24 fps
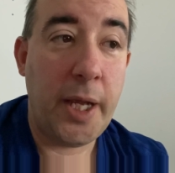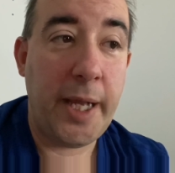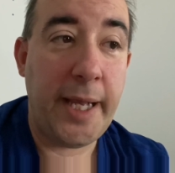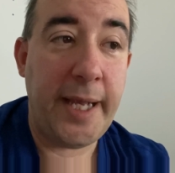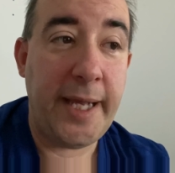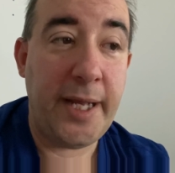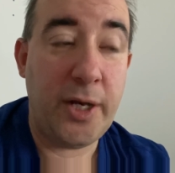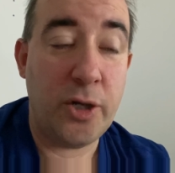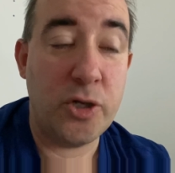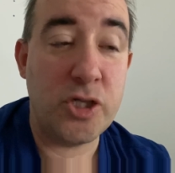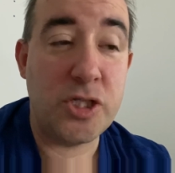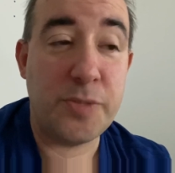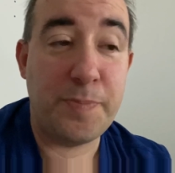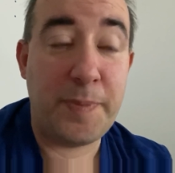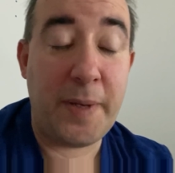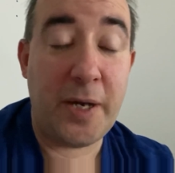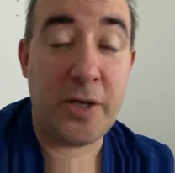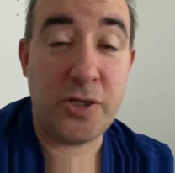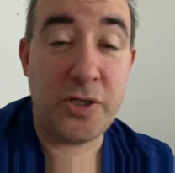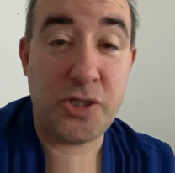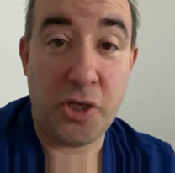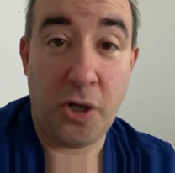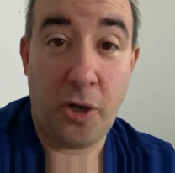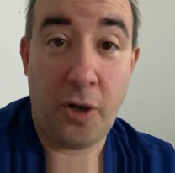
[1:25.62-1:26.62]
In her
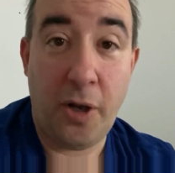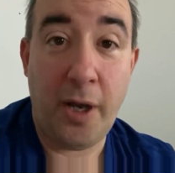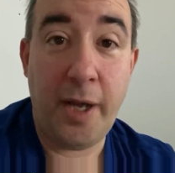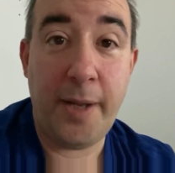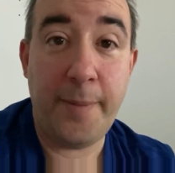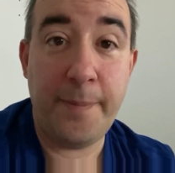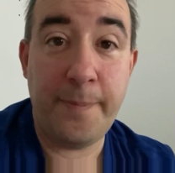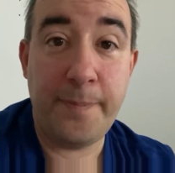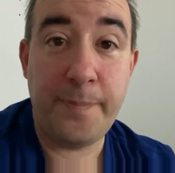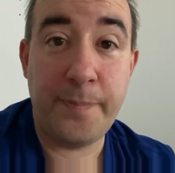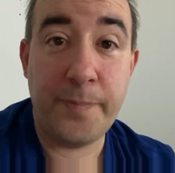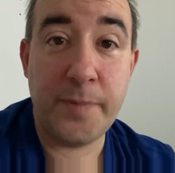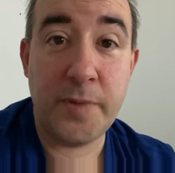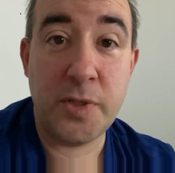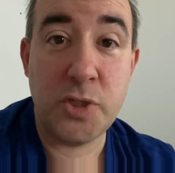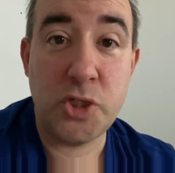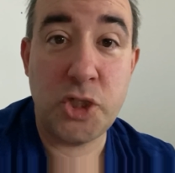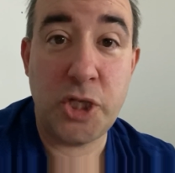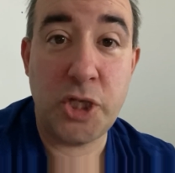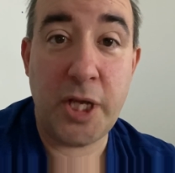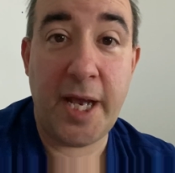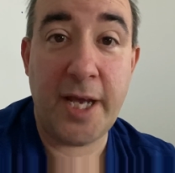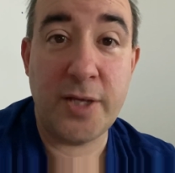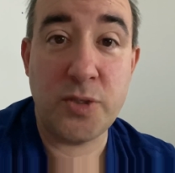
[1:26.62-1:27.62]
spare time,
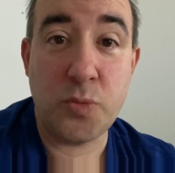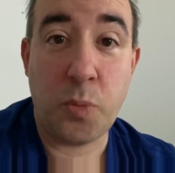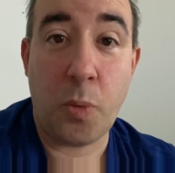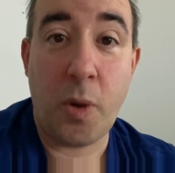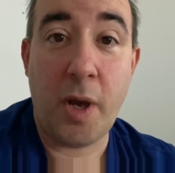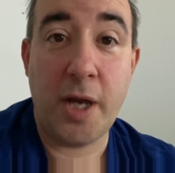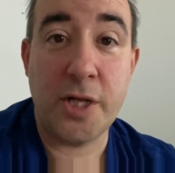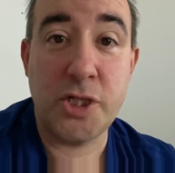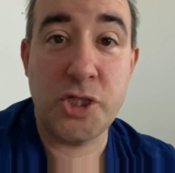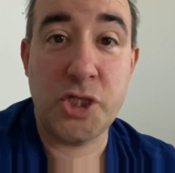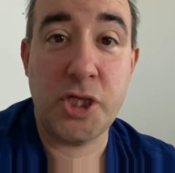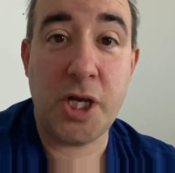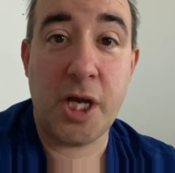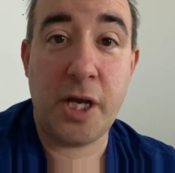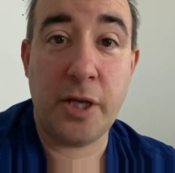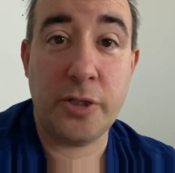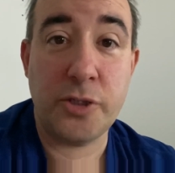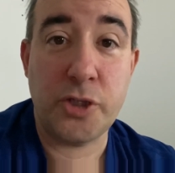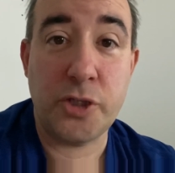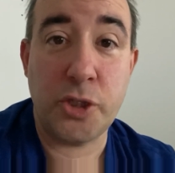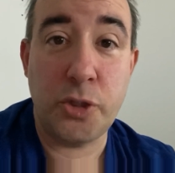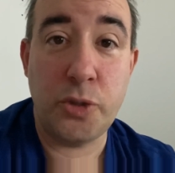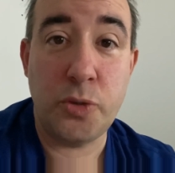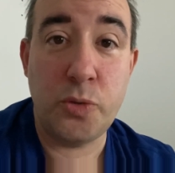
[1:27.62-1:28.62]
she has watched
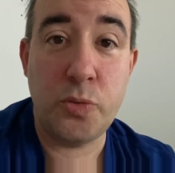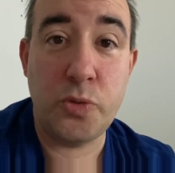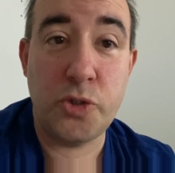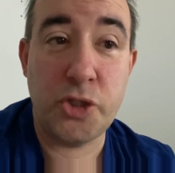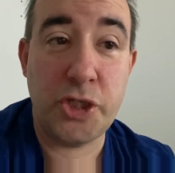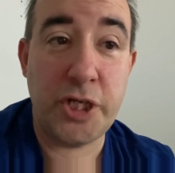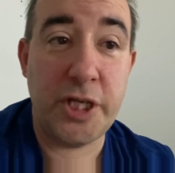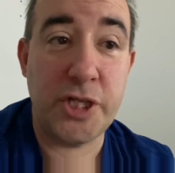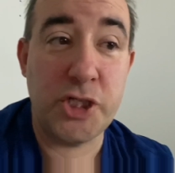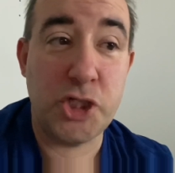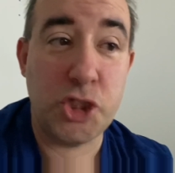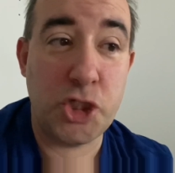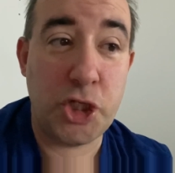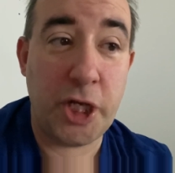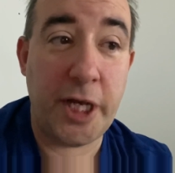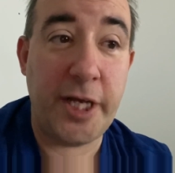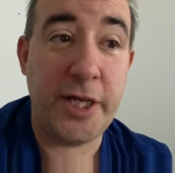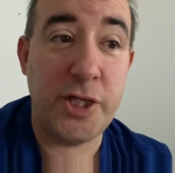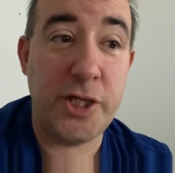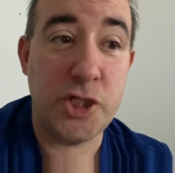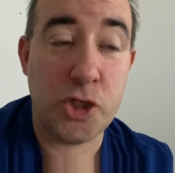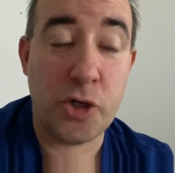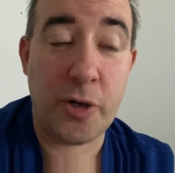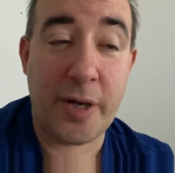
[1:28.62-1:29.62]
Doctor Who. She has
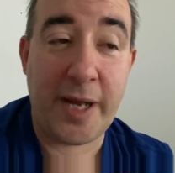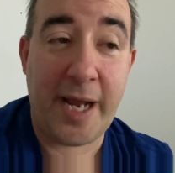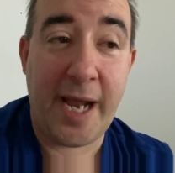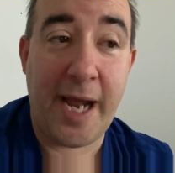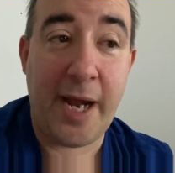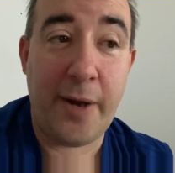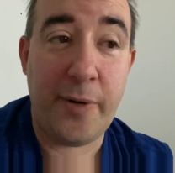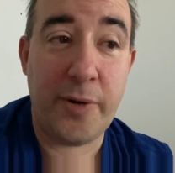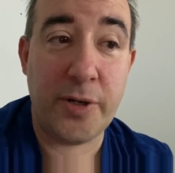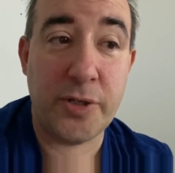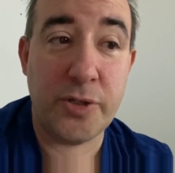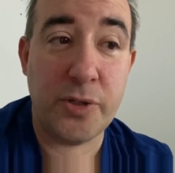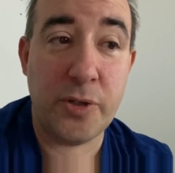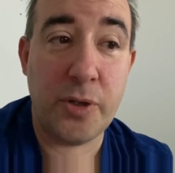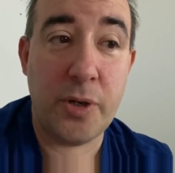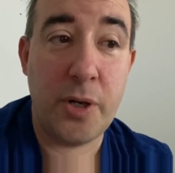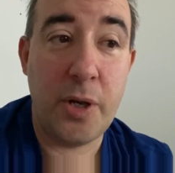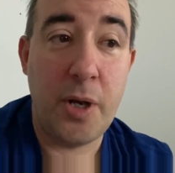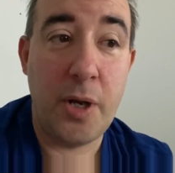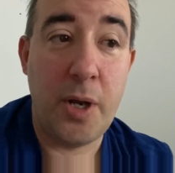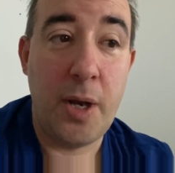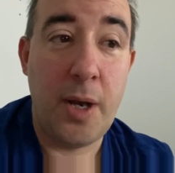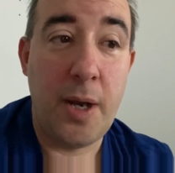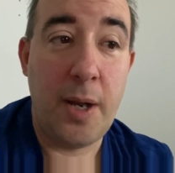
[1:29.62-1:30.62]
changed her character
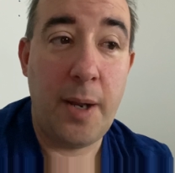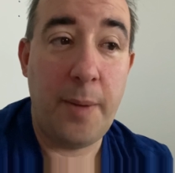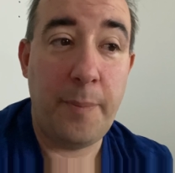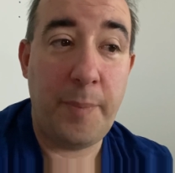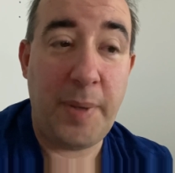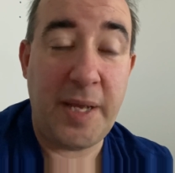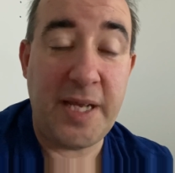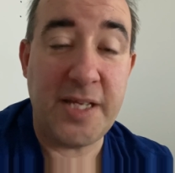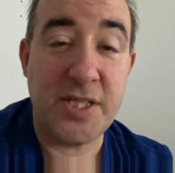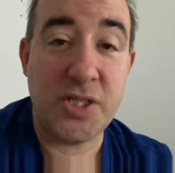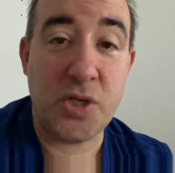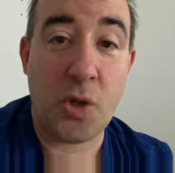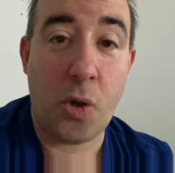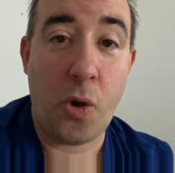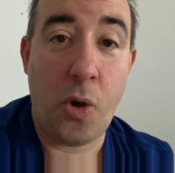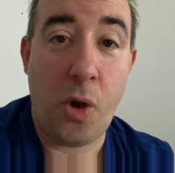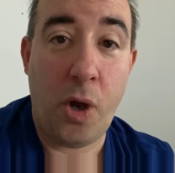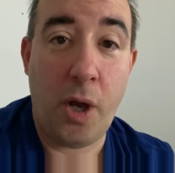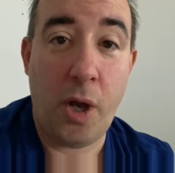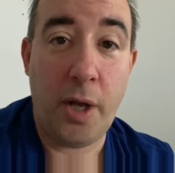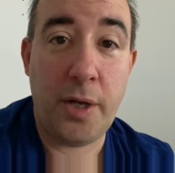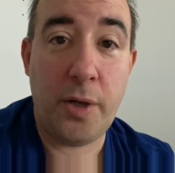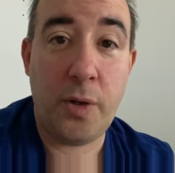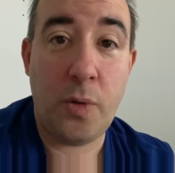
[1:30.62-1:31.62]
based
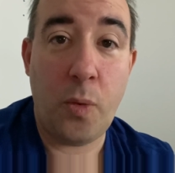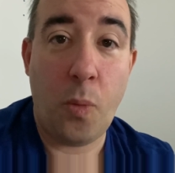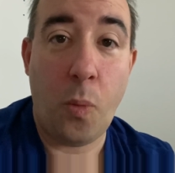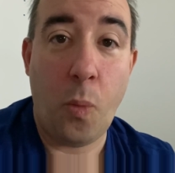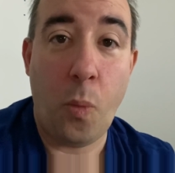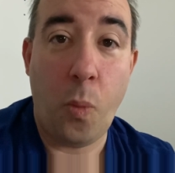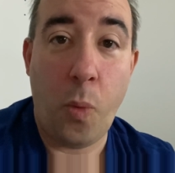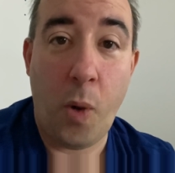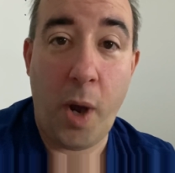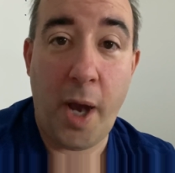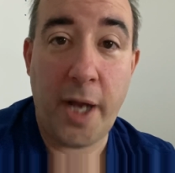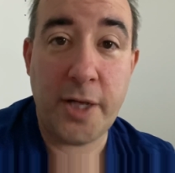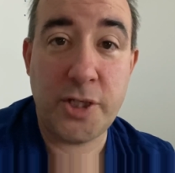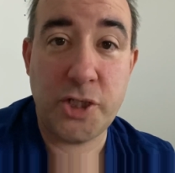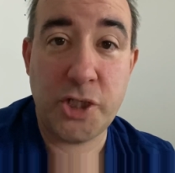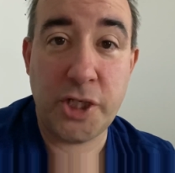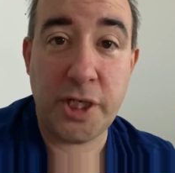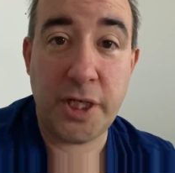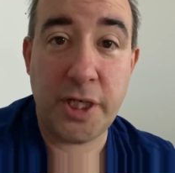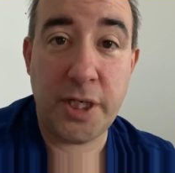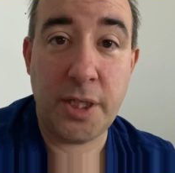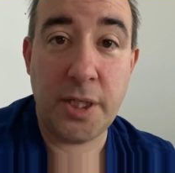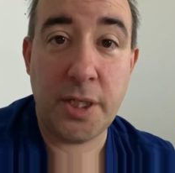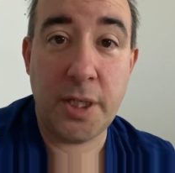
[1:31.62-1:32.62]
on
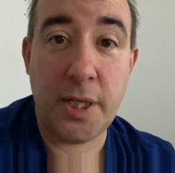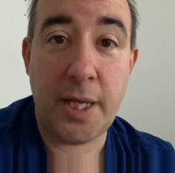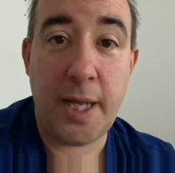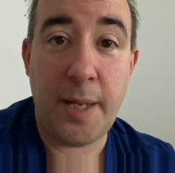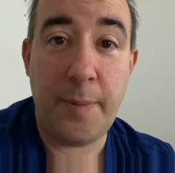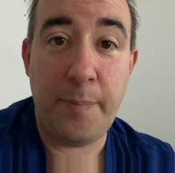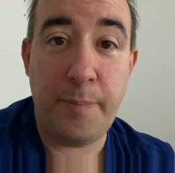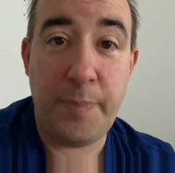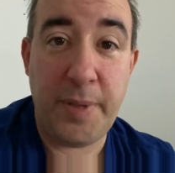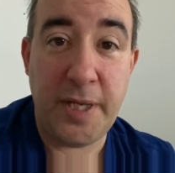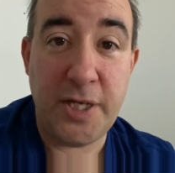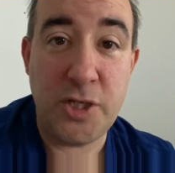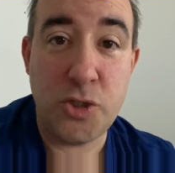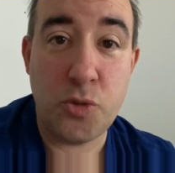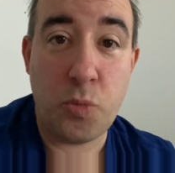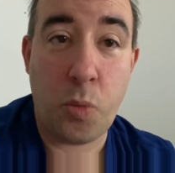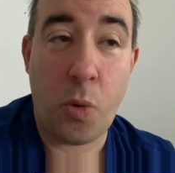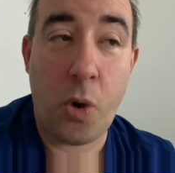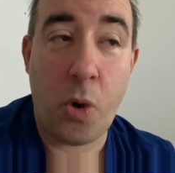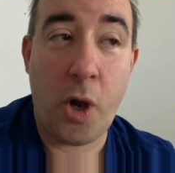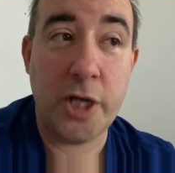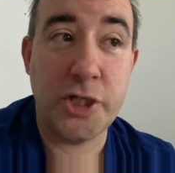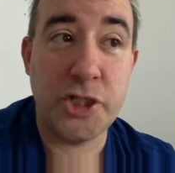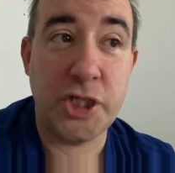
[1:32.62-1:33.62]
watching and binge
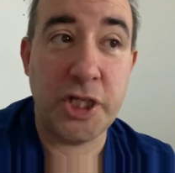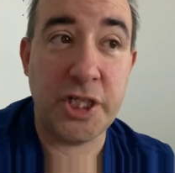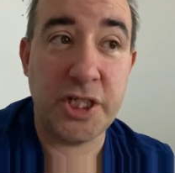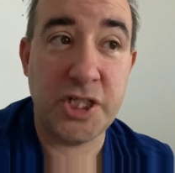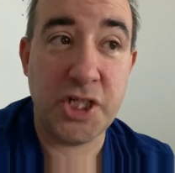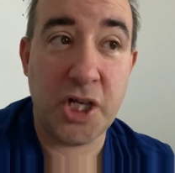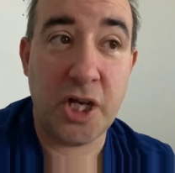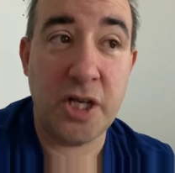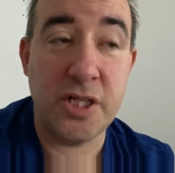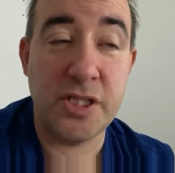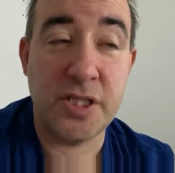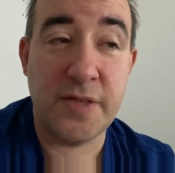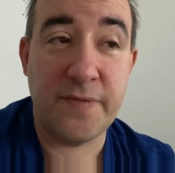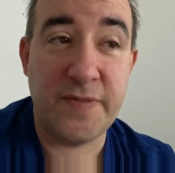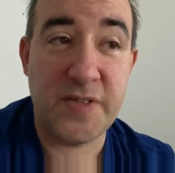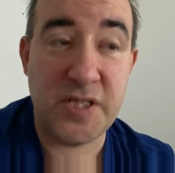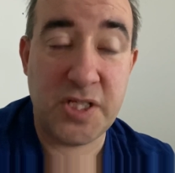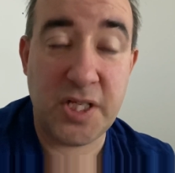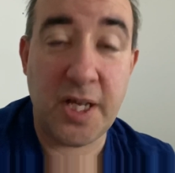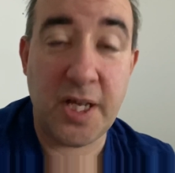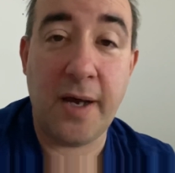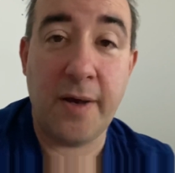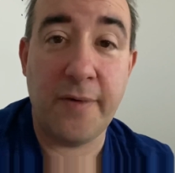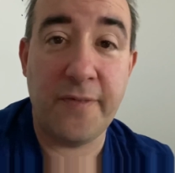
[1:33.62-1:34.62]
watching tons of
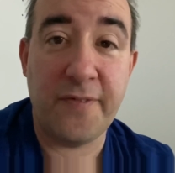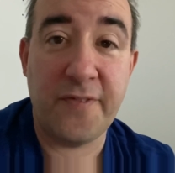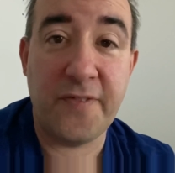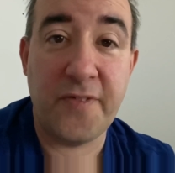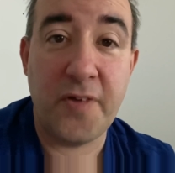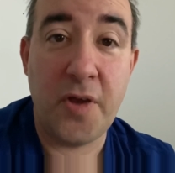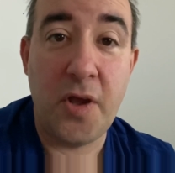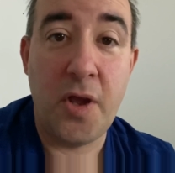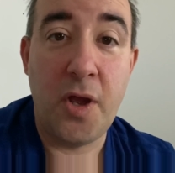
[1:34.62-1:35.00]
stuff.